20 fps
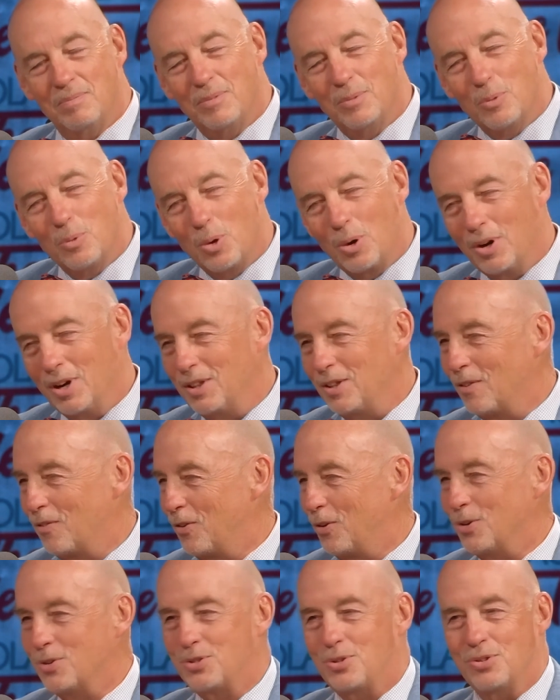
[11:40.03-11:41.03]
were in the
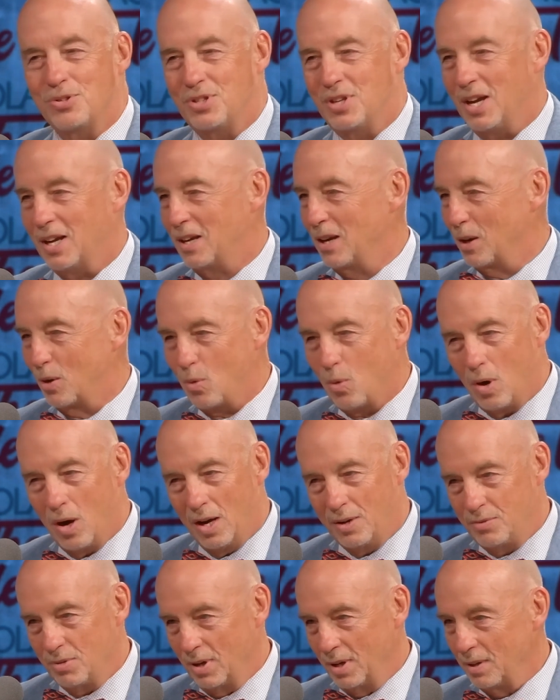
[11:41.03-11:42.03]
first or second
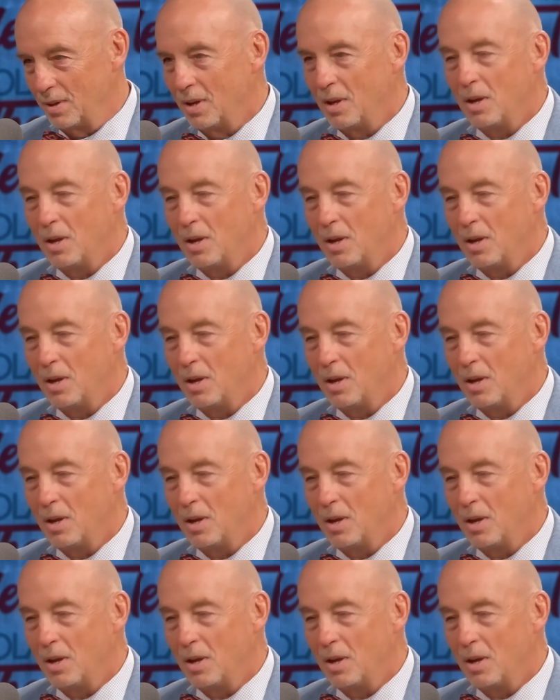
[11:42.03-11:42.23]
quadrant.